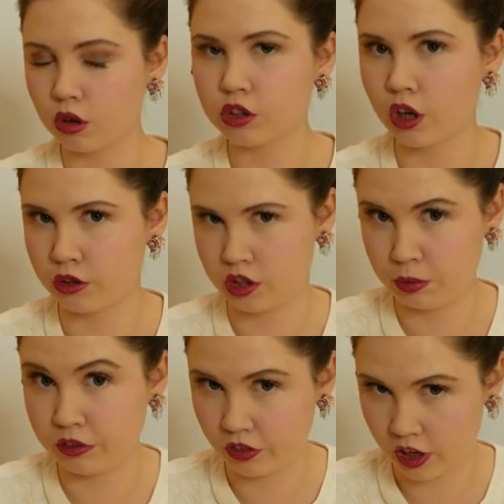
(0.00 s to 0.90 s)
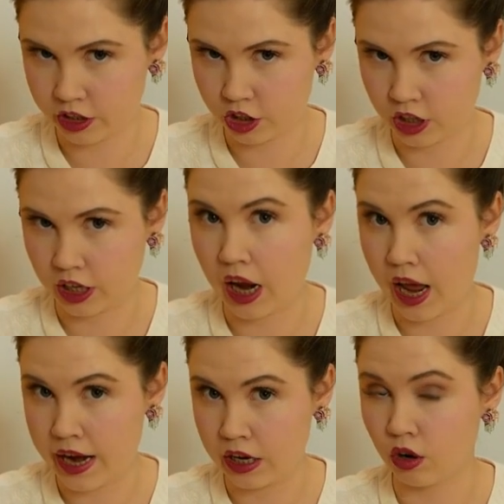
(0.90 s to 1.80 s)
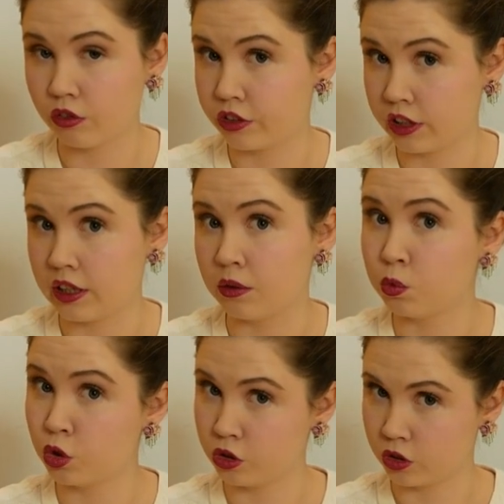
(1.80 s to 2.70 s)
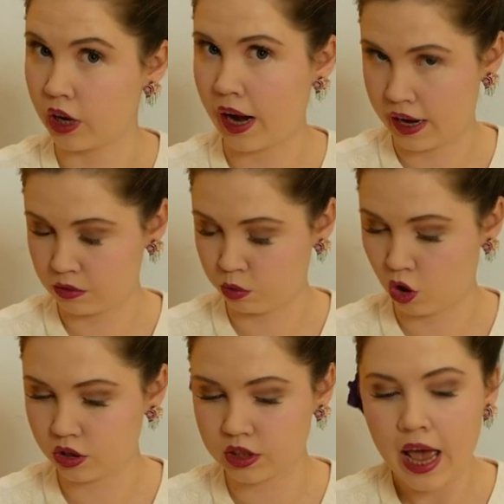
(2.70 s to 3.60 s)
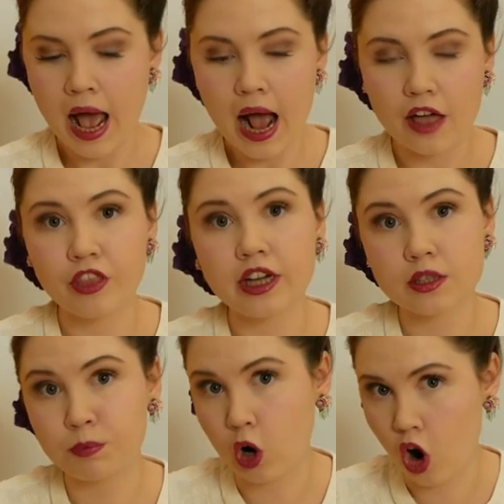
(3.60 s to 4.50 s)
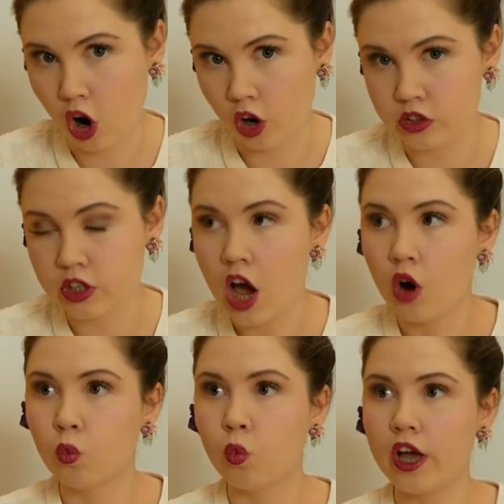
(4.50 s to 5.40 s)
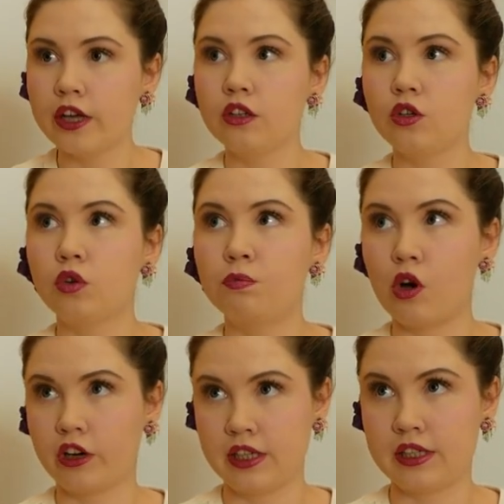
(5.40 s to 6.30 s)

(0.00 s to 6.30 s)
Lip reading: not going to be varnishing any of the wooden hat blocks. And that's because when you're blocking